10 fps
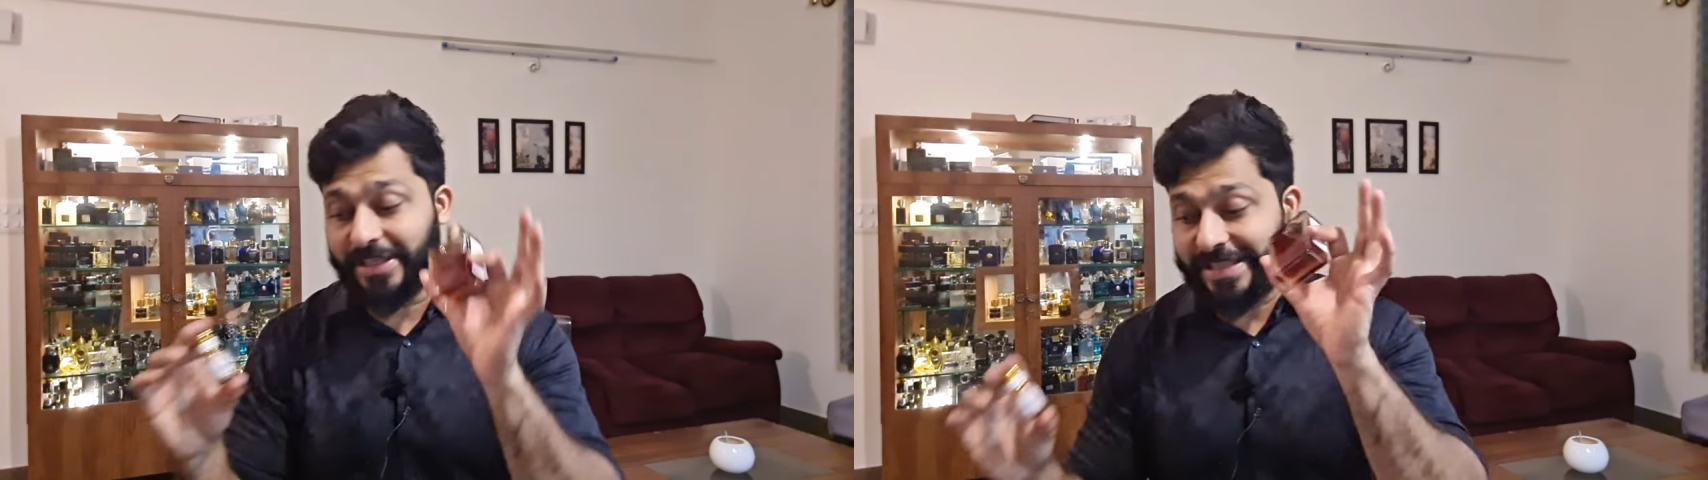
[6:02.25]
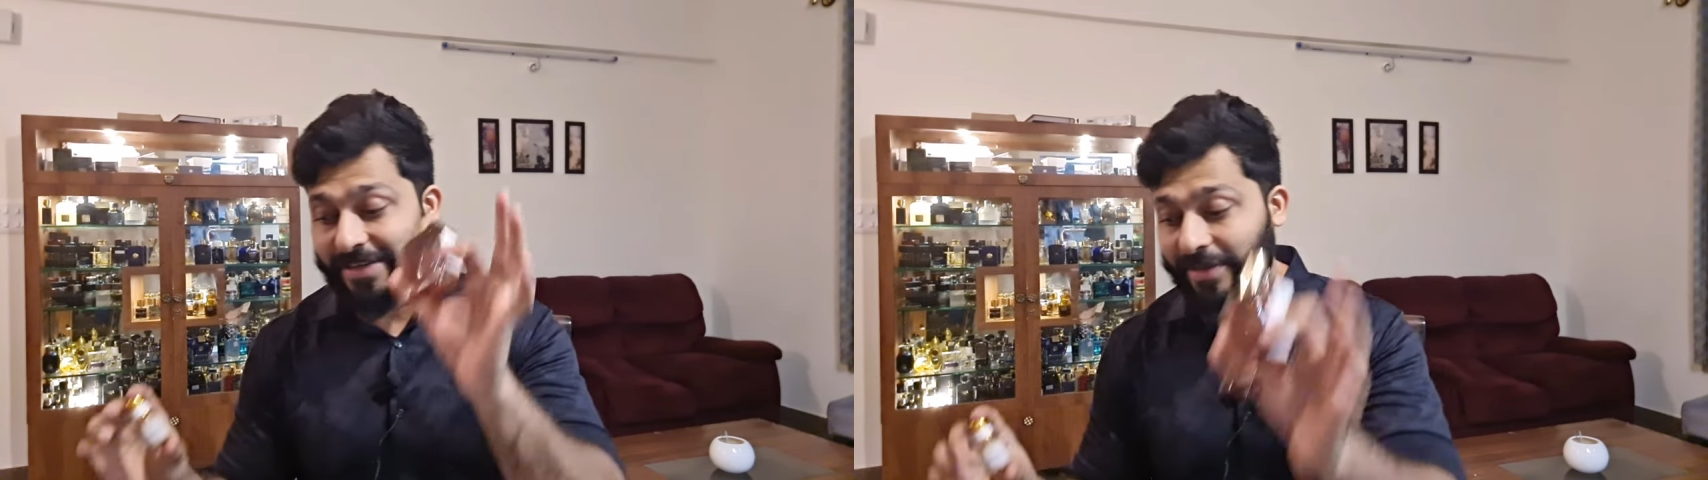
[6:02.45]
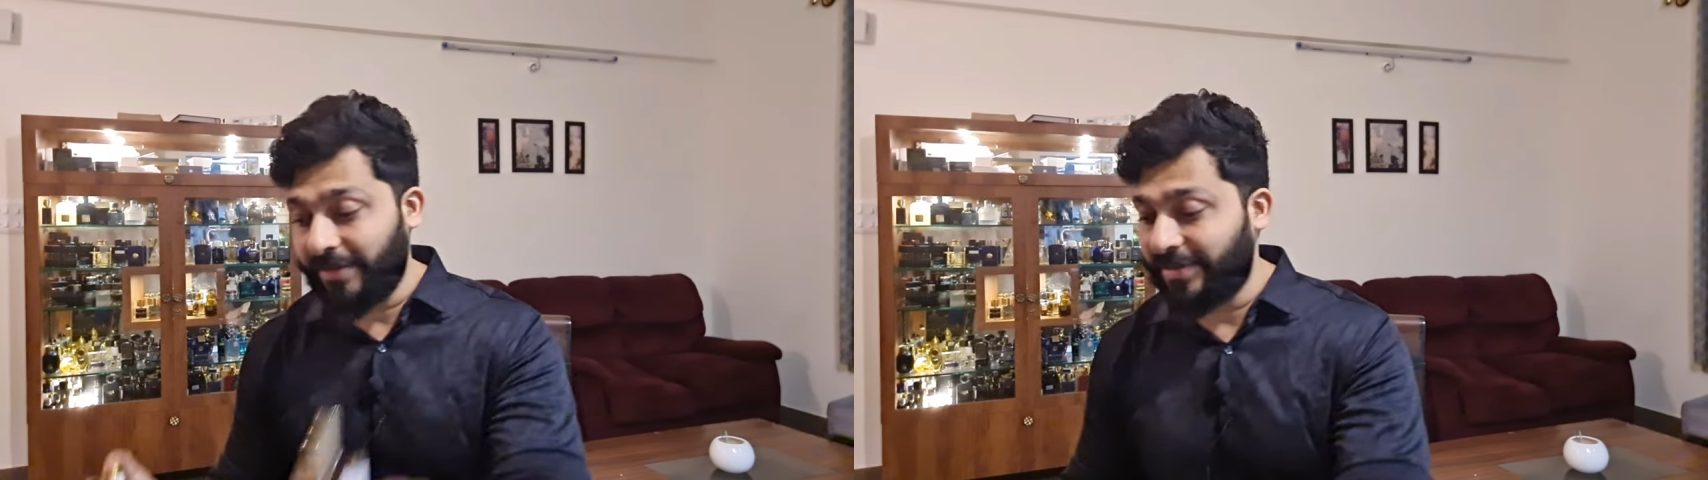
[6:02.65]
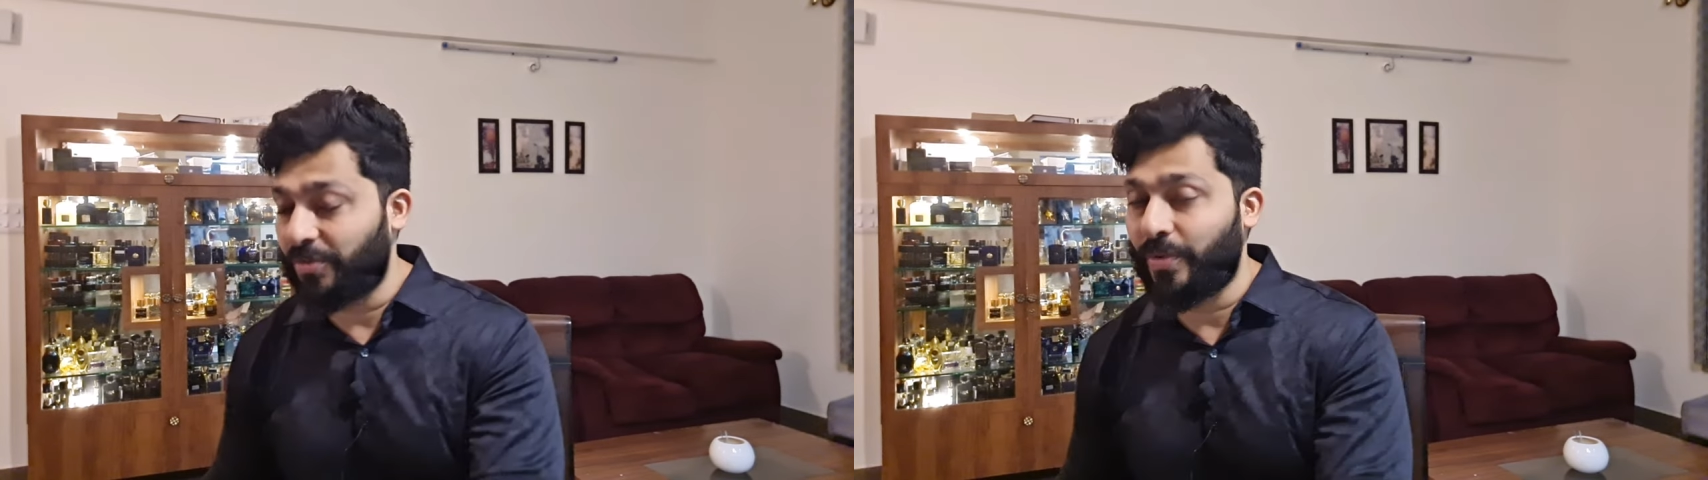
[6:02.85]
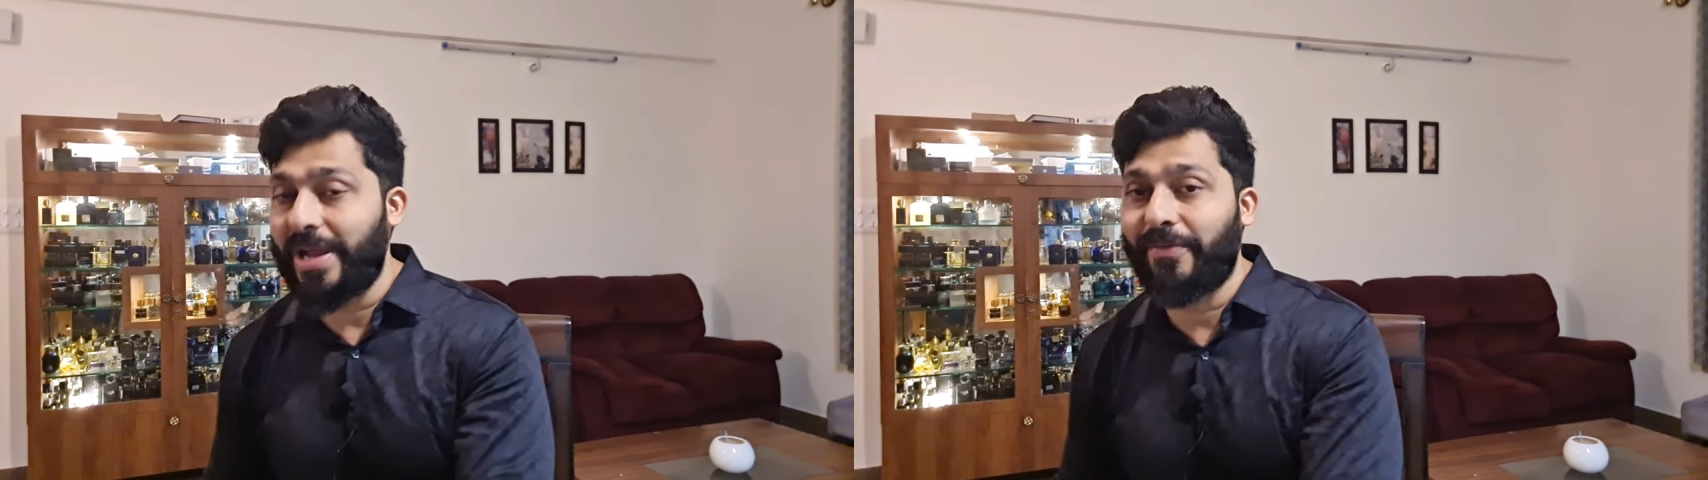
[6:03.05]
this even after
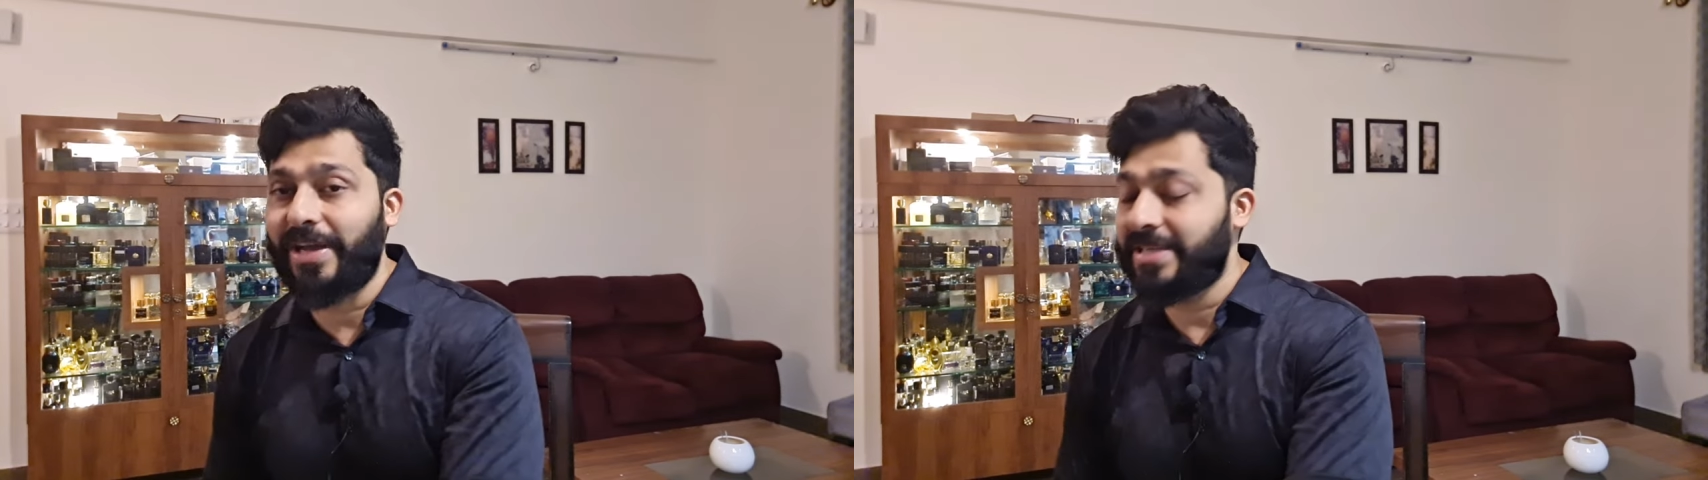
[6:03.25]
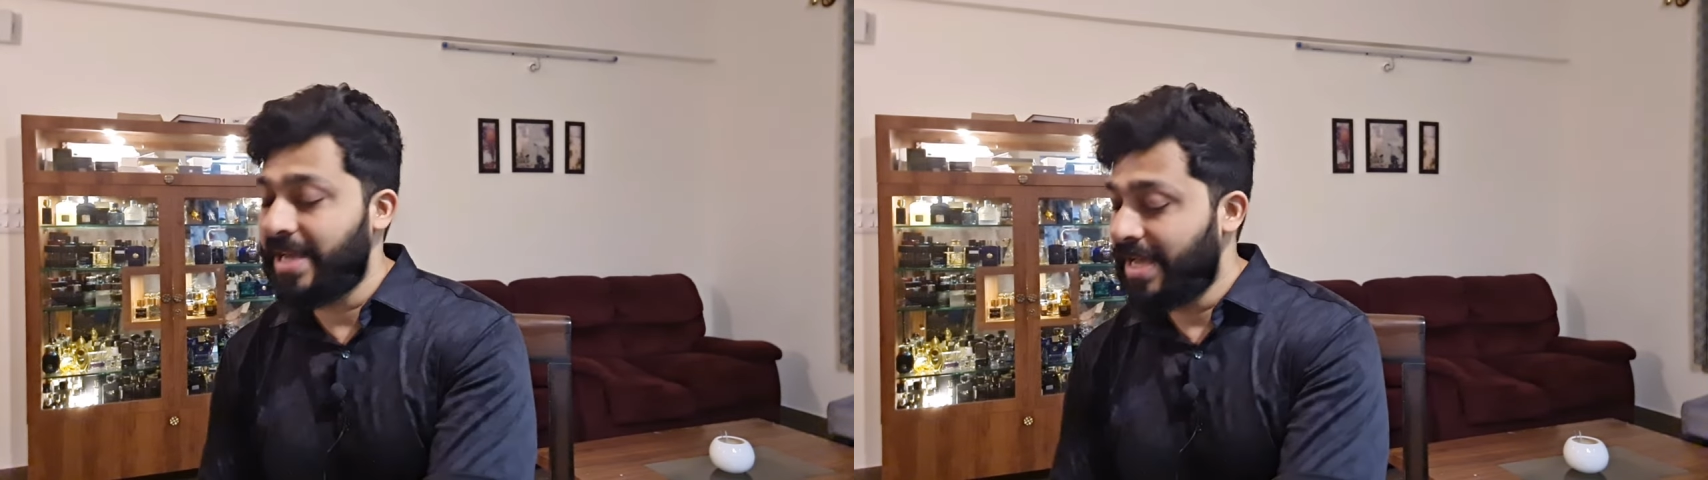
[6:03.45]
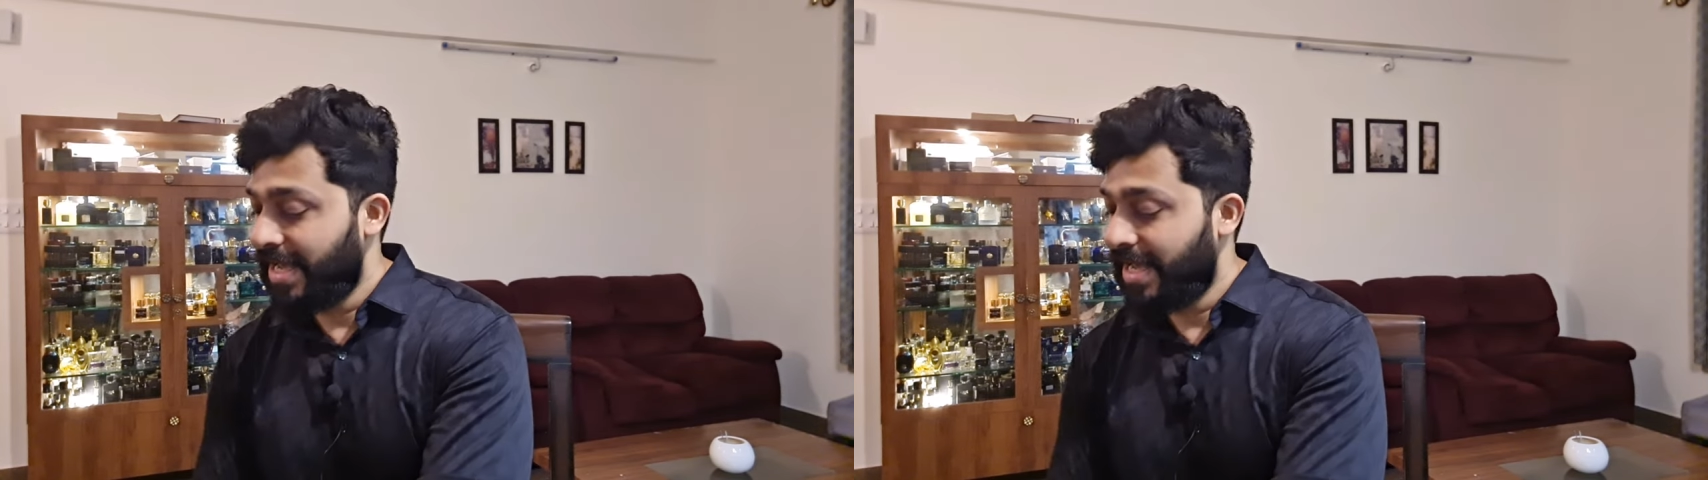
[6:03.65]
12 hours.